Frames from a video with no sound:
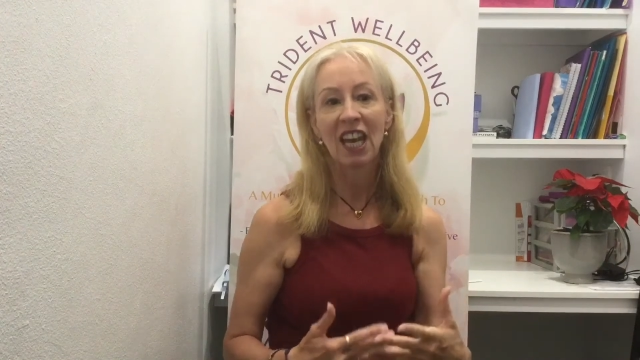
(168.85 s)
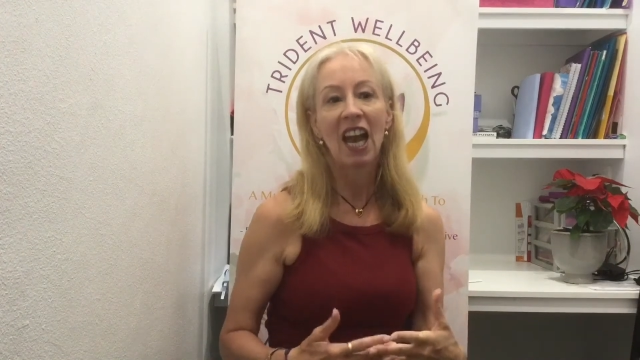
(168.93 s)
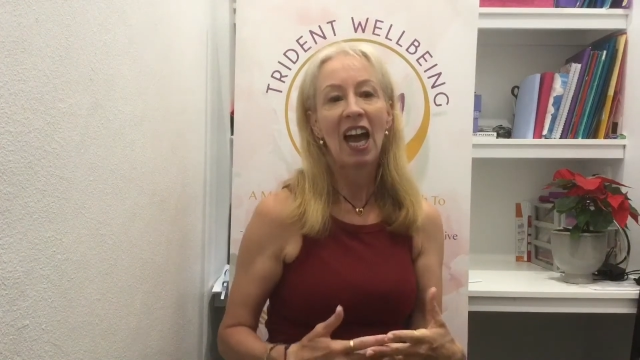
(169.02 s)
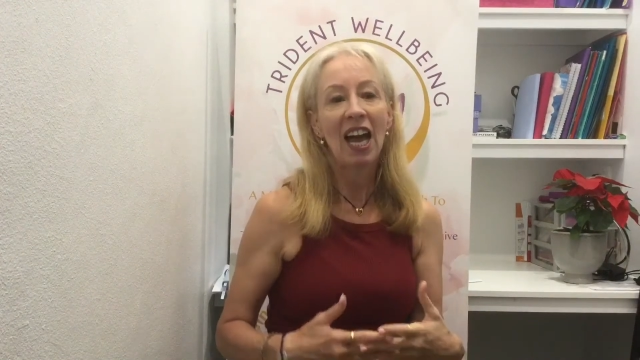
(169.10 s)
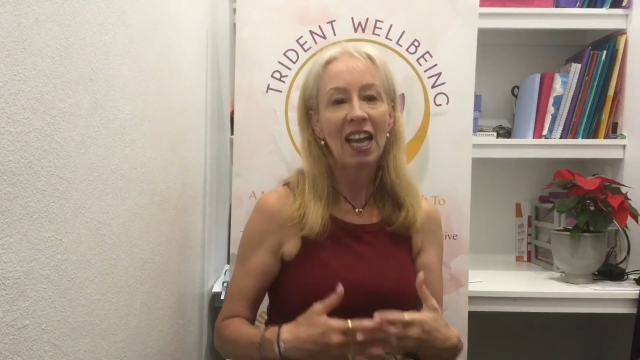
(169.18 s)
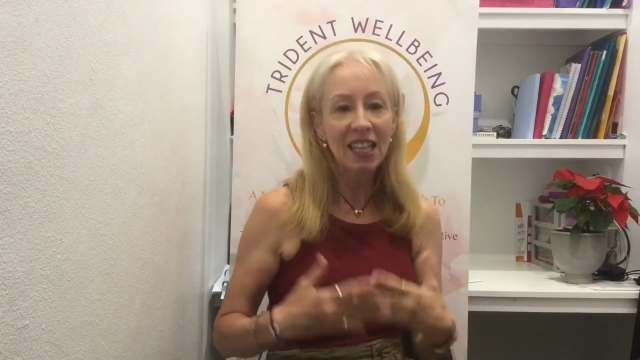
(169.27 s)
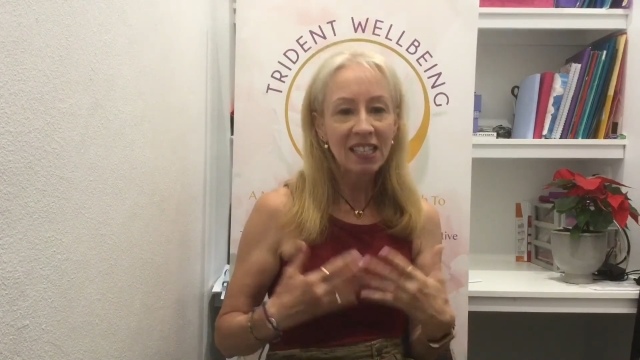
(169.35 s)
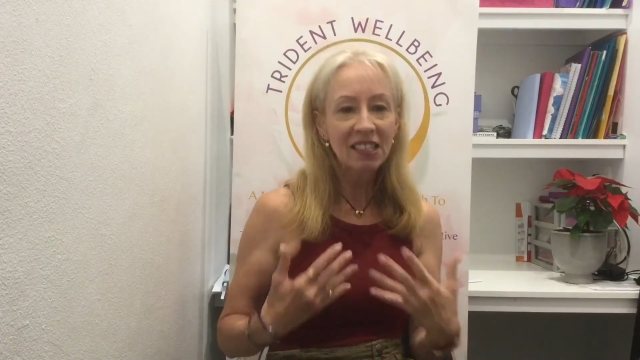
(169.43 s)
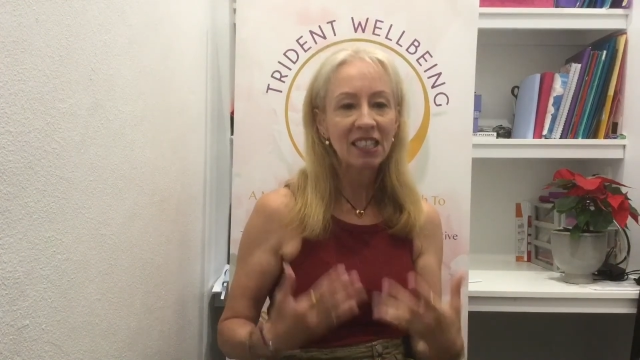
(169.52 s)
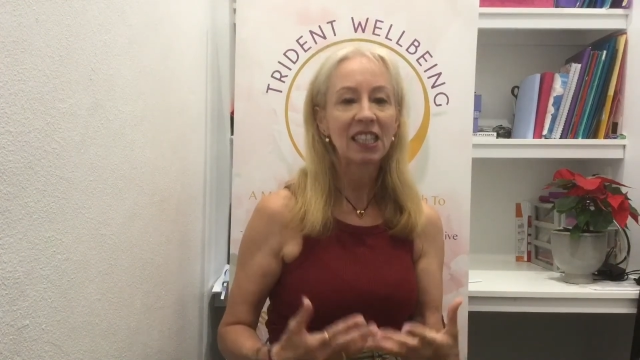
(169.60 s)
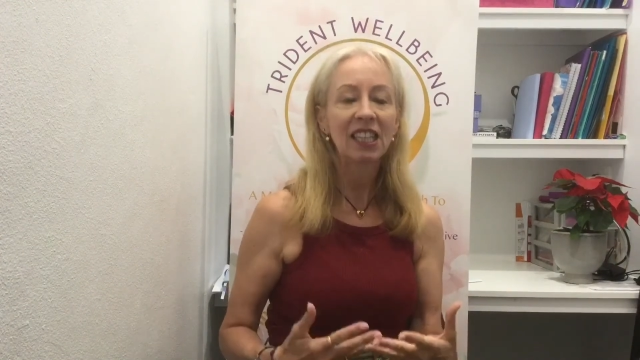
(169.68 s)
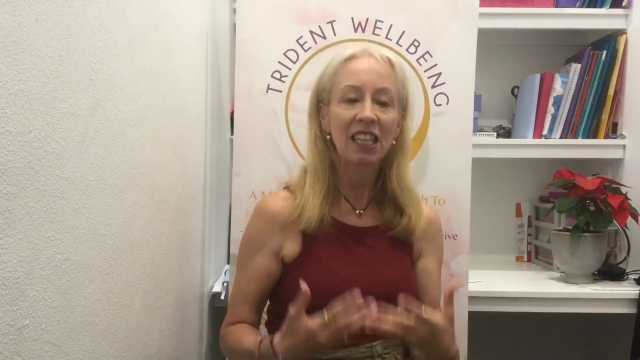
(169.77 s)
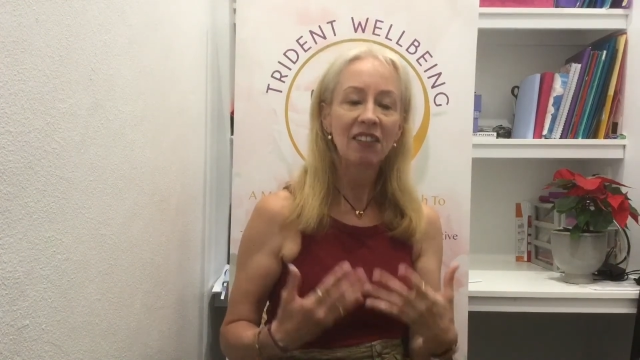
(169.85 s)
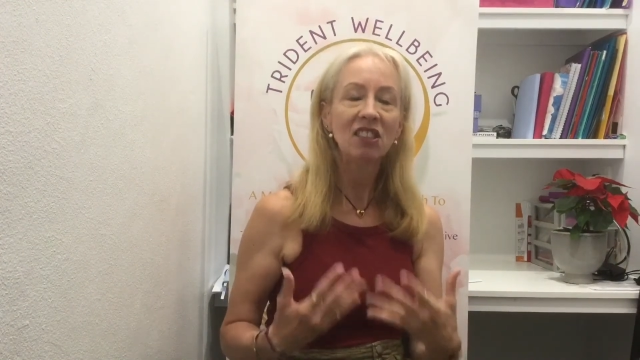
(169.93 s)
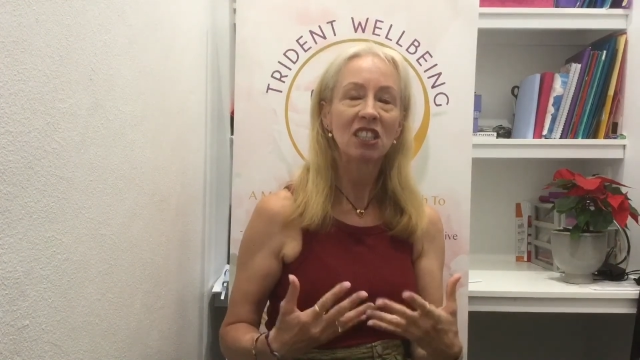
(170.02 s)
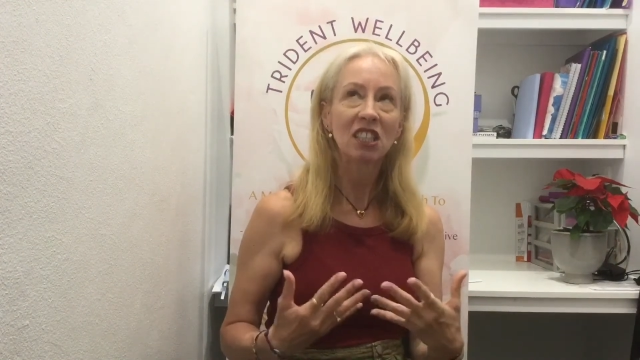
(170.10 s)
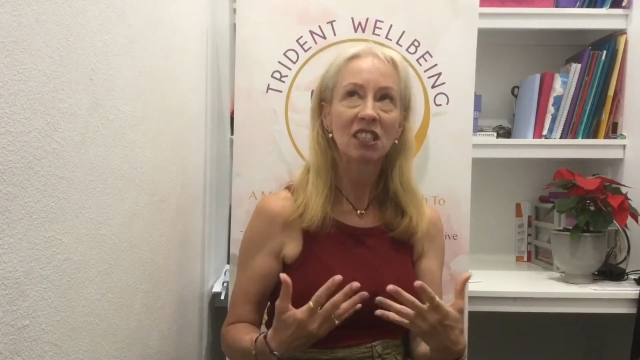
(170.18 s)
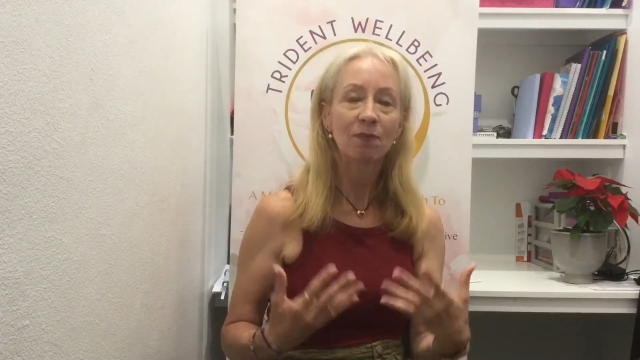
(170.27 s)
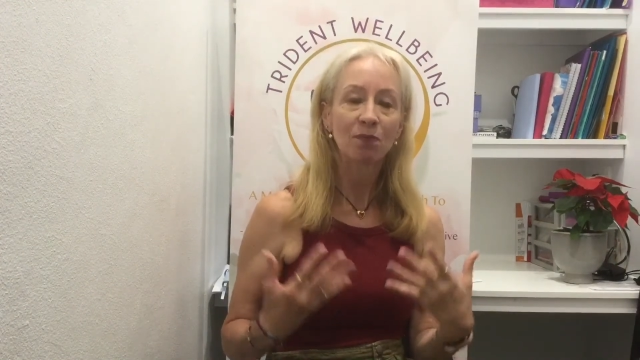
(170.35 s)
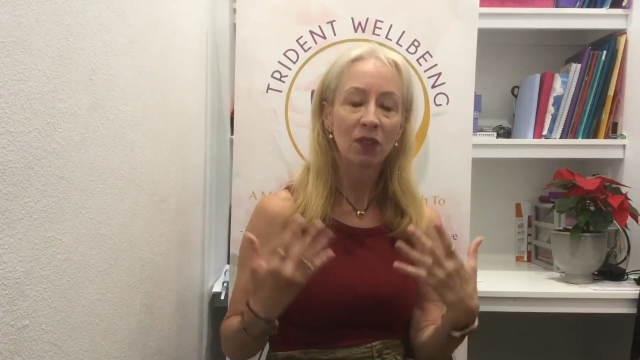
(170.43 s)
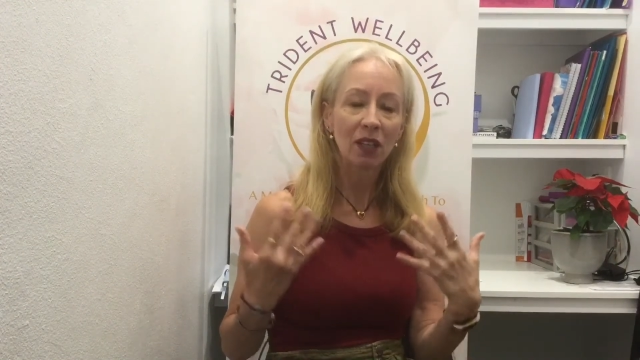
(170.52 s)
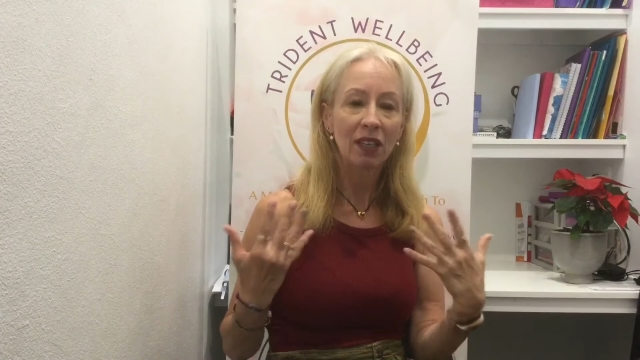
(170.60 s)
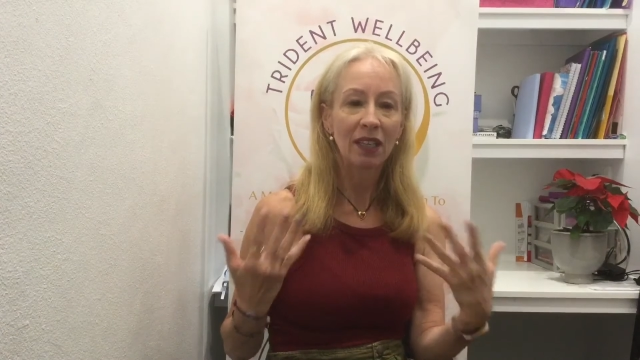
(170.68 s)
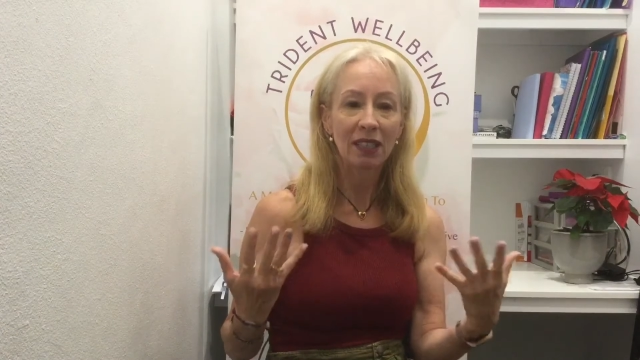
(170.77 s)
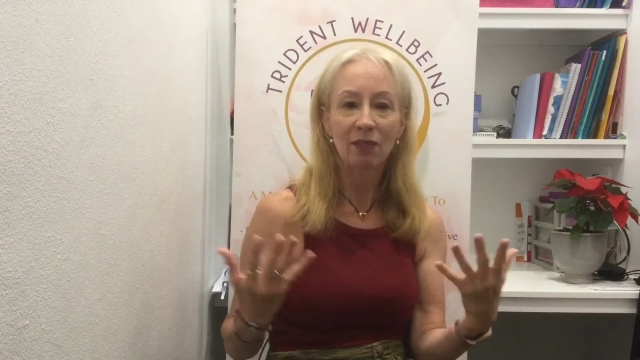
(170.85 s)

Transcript: and as it gives us a